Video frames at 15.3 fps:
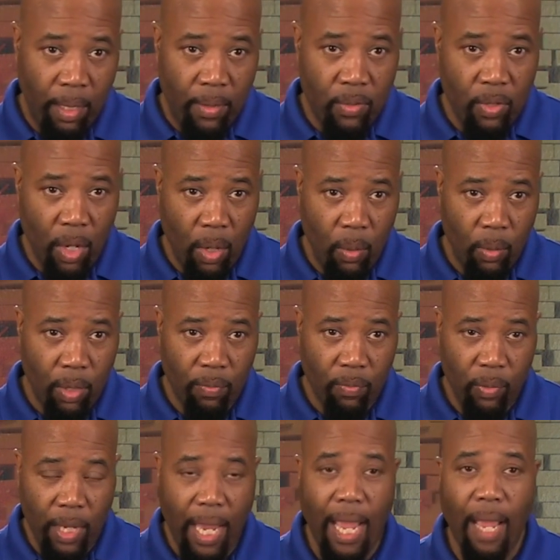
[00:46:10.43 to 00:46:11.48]
So
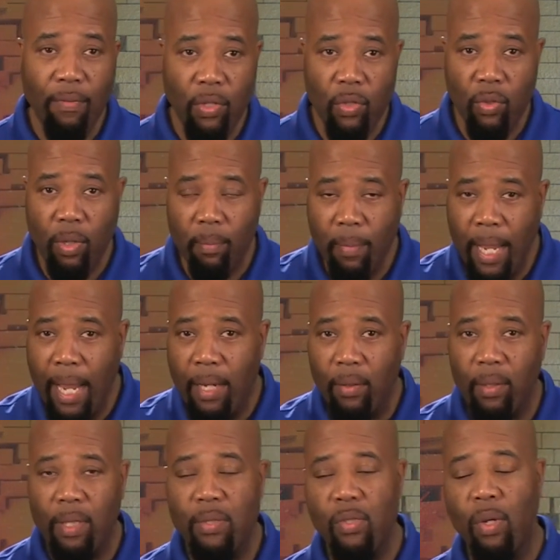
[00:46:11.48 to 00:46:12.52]
if we have to do it
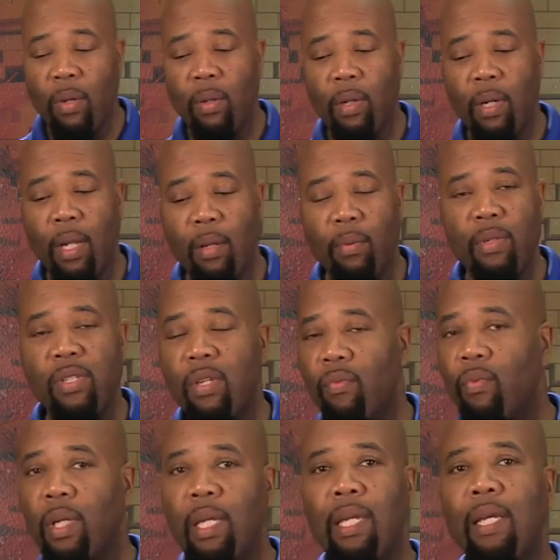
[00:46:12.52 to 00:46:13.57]
manually, so in other words,
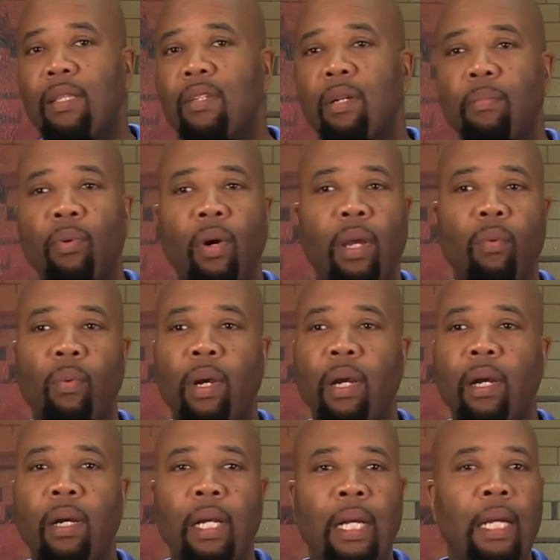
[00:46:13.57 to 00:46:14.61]
if we get to the point
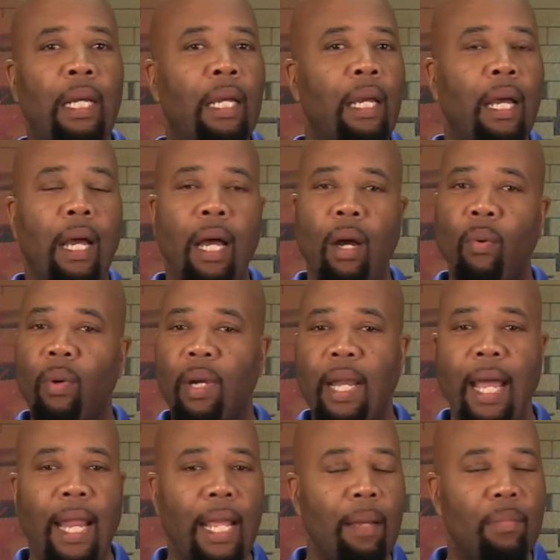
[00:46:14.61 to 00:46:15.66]
where we're
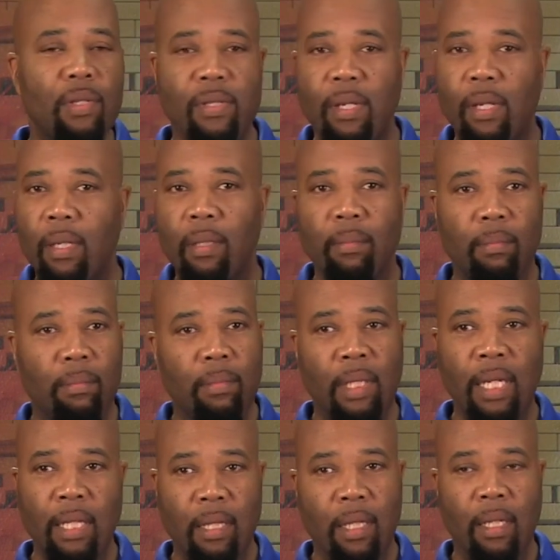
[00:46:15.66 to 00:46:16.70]
not able to
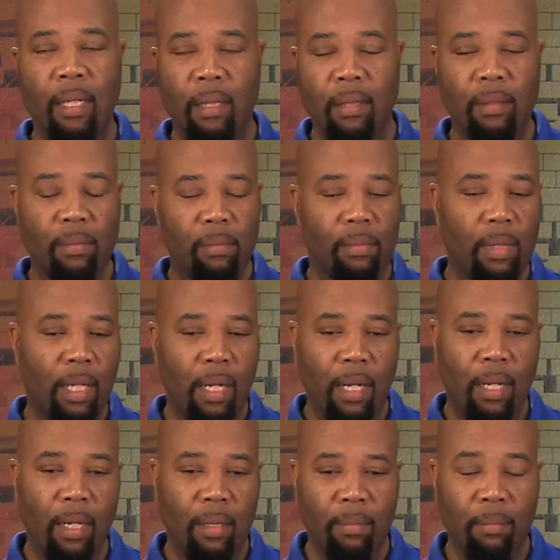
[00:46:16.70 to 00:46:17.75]
get the
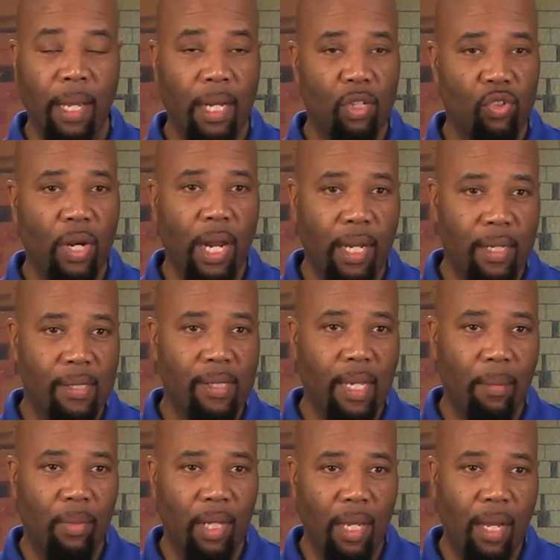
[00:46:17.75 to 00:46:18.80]
mechatronic
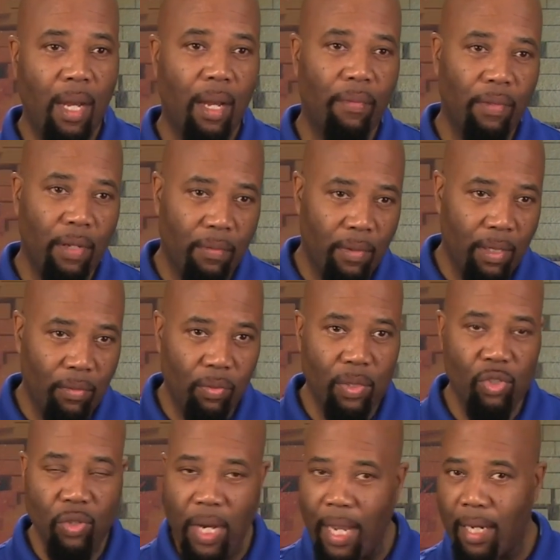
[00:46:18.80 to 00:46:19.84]
assembly off, even if
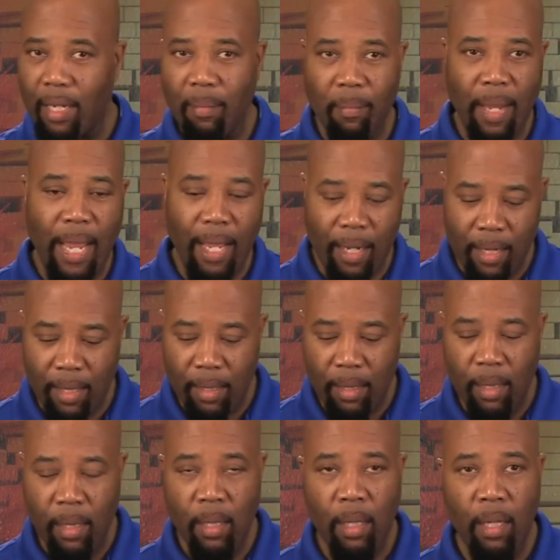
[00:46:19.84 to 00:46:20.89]
we try to command
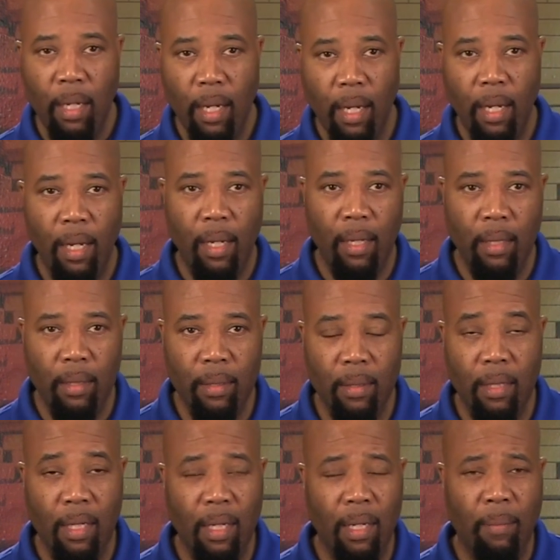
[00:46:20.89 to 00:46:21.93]
it,
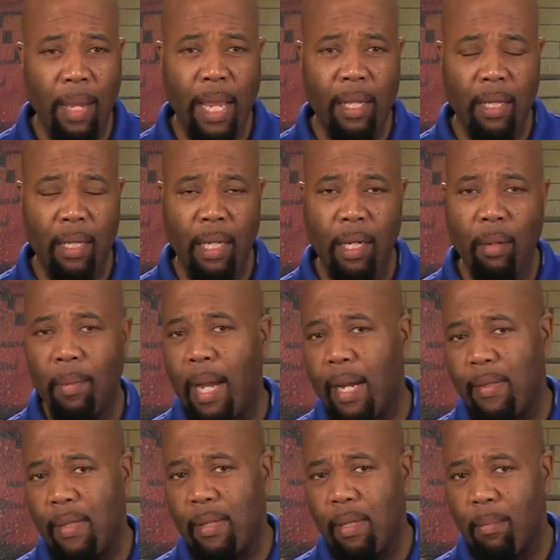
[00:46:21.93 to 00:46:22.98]
command the
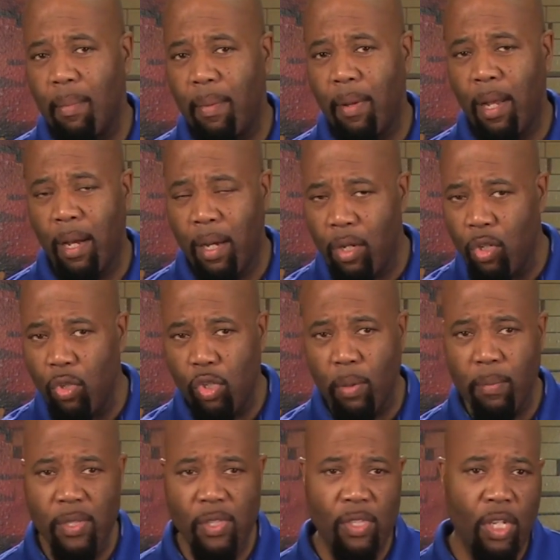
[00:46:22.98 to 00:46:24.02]
gearbox into
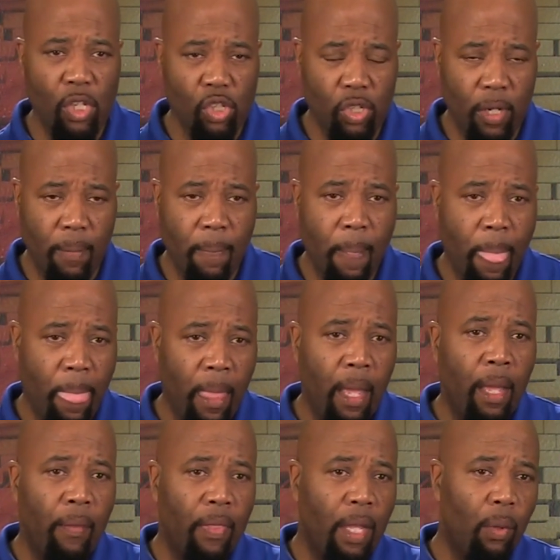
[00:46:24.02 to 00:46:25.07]
neutral position,
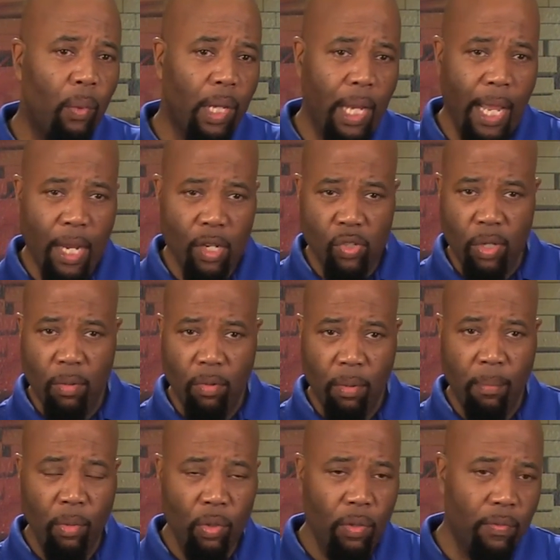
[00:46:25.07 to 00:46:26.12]
then we can actually
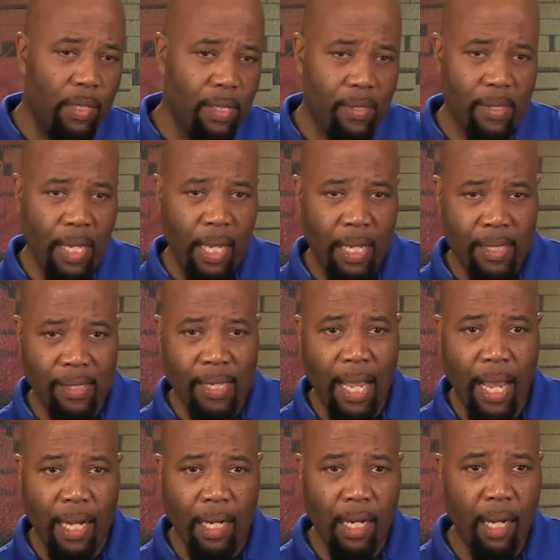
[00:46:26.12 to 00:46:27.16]
remove this
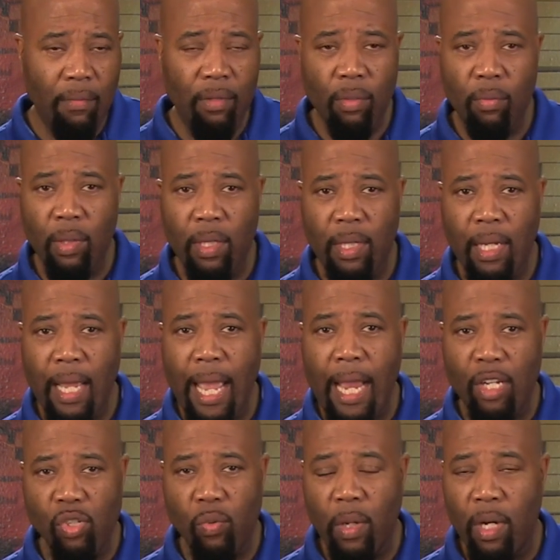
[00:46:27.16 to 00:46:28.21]
side cover where the
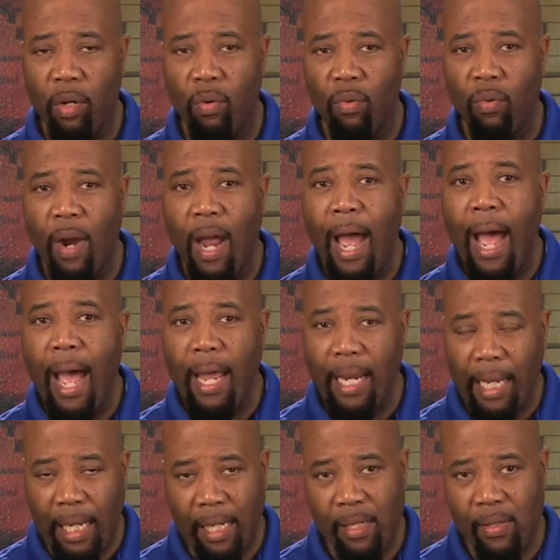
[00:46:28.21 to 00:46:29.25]
actuator
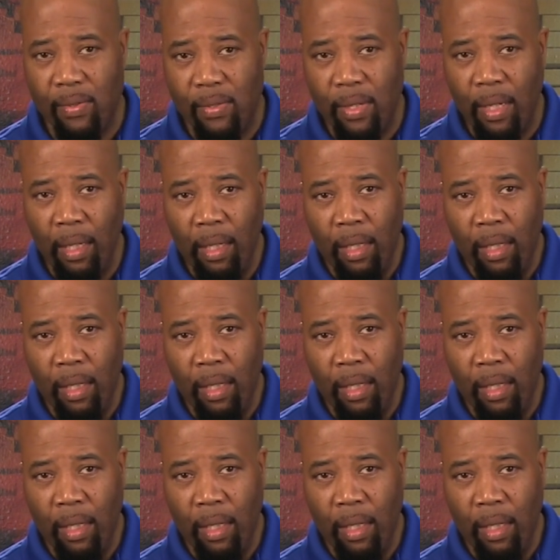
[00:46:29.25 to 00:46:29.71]
rod is.